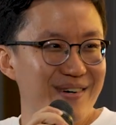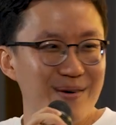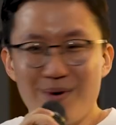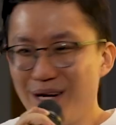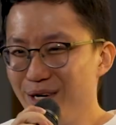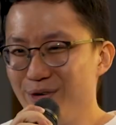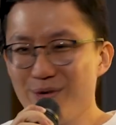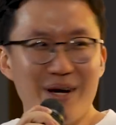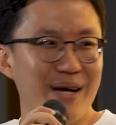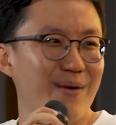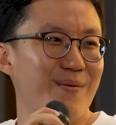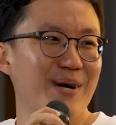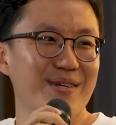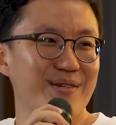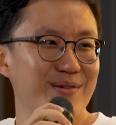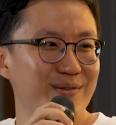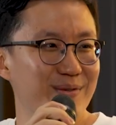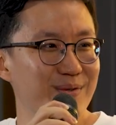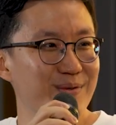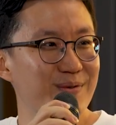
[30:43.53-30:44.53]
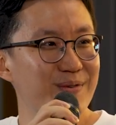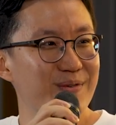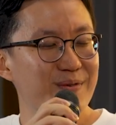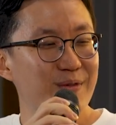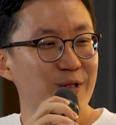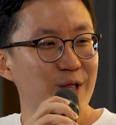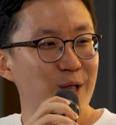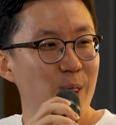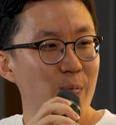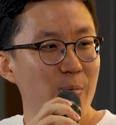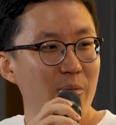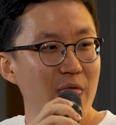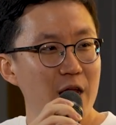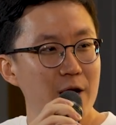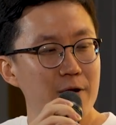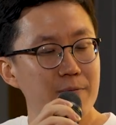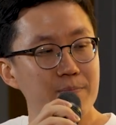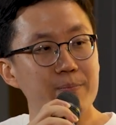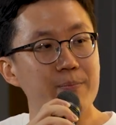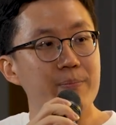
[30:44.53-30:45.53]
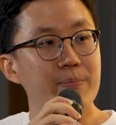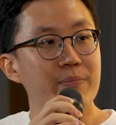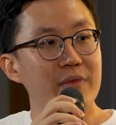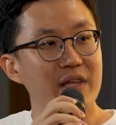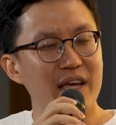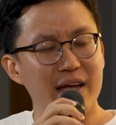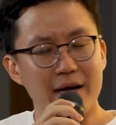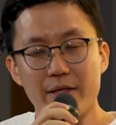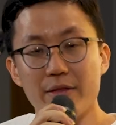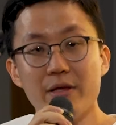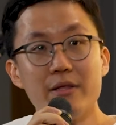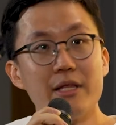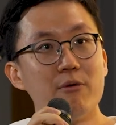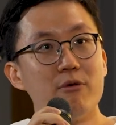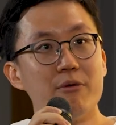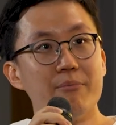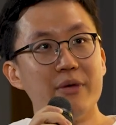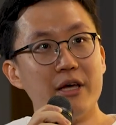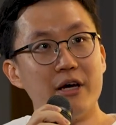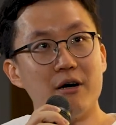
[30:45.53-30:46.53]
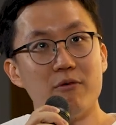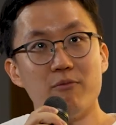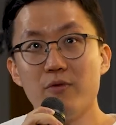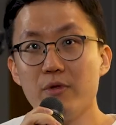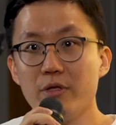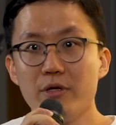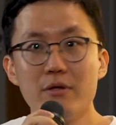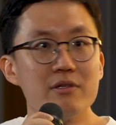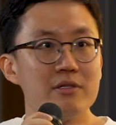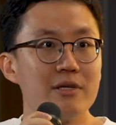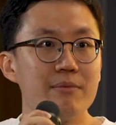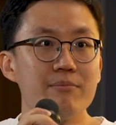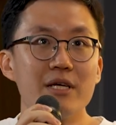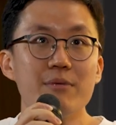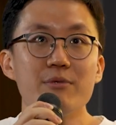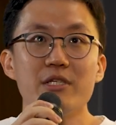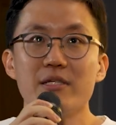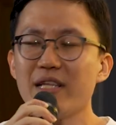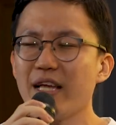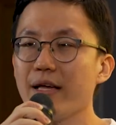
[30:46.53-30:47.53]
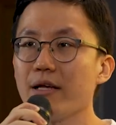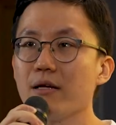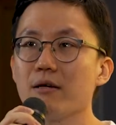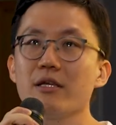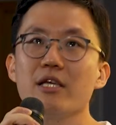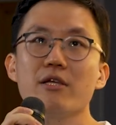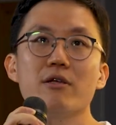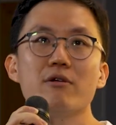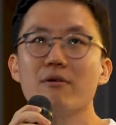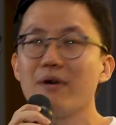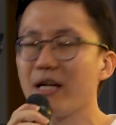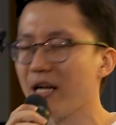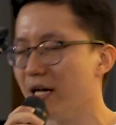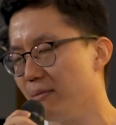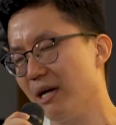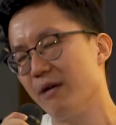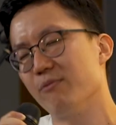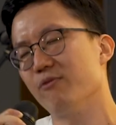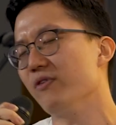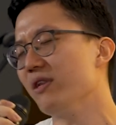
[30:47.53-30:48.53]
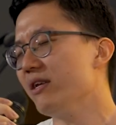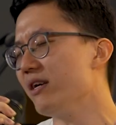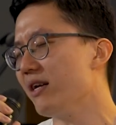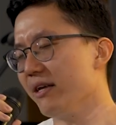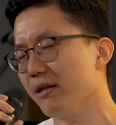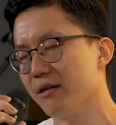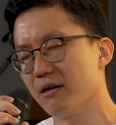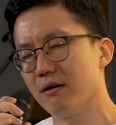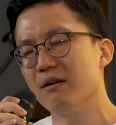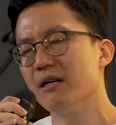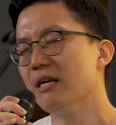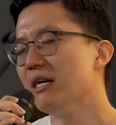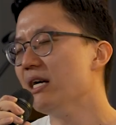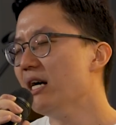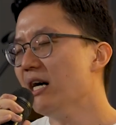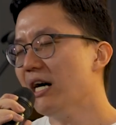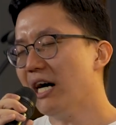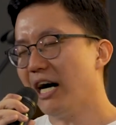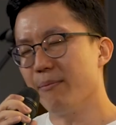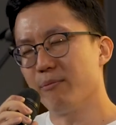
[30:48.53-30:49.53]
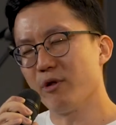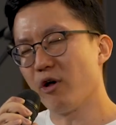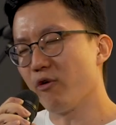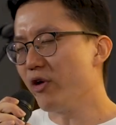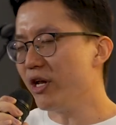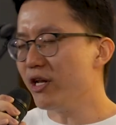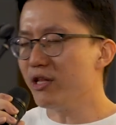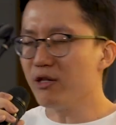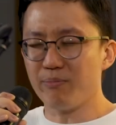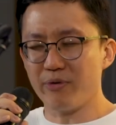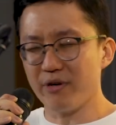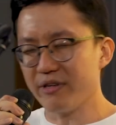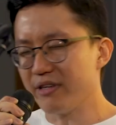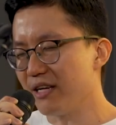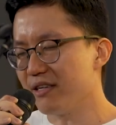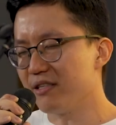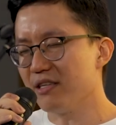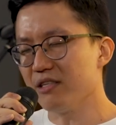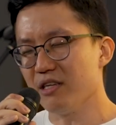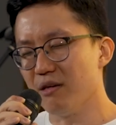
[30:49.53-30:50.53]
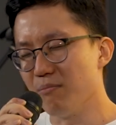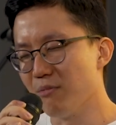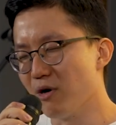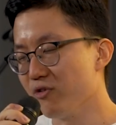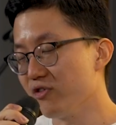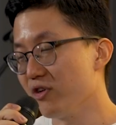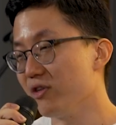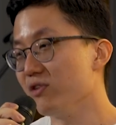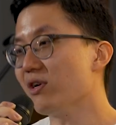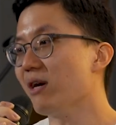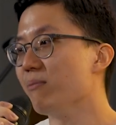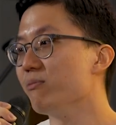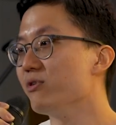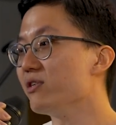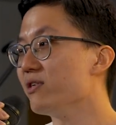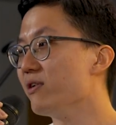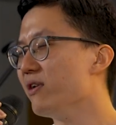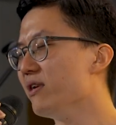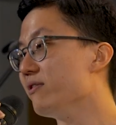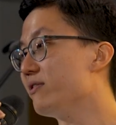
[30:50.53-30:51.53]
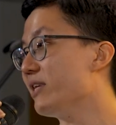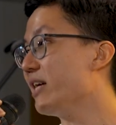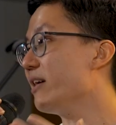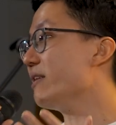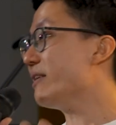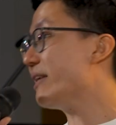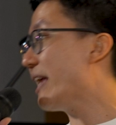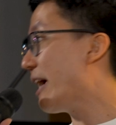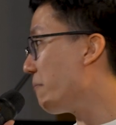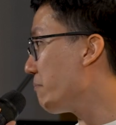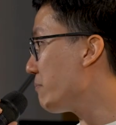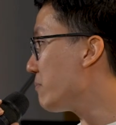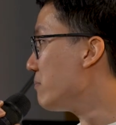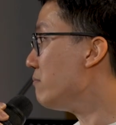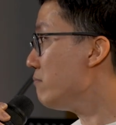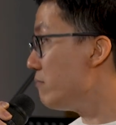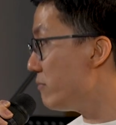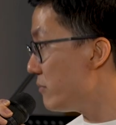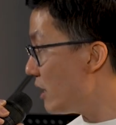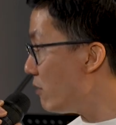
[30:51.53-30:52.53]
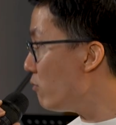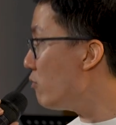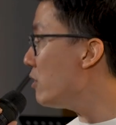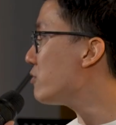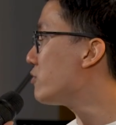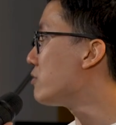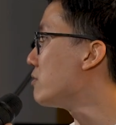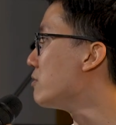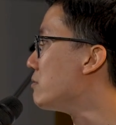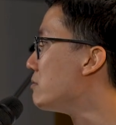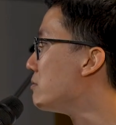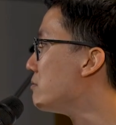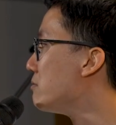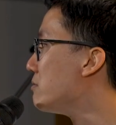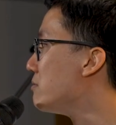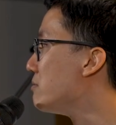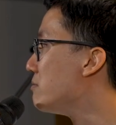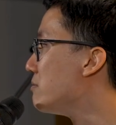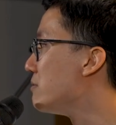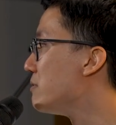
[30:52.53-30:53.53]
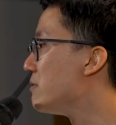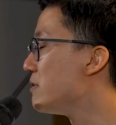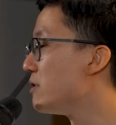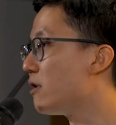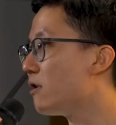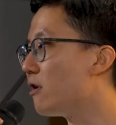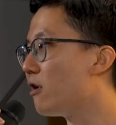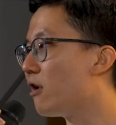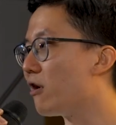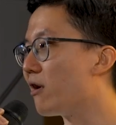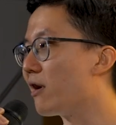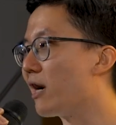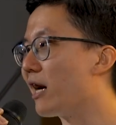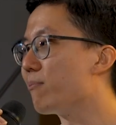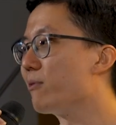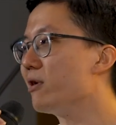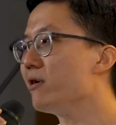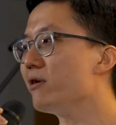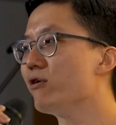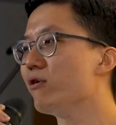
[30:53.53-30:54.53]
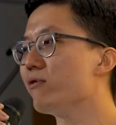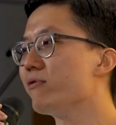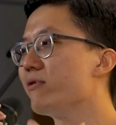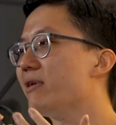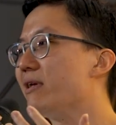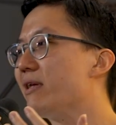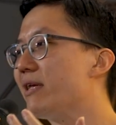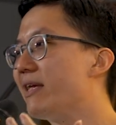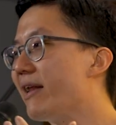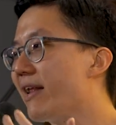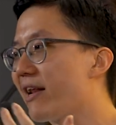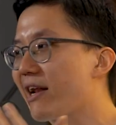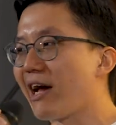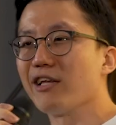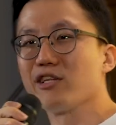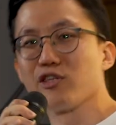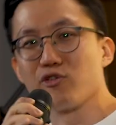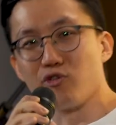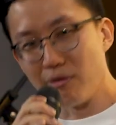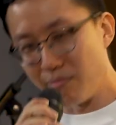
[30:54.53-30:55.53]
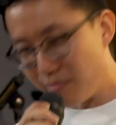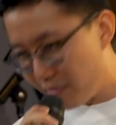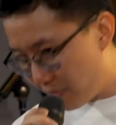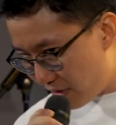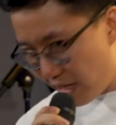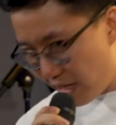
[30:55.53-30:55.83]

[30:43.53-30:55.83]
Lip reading: What do I want to do? And I think that would be helpful. Sometimes it's okay, you know what? I'm feeling I'm not ready to process this emotion, so I'm just going to take a nap. That works too. Or I'm going to go get an ice cream.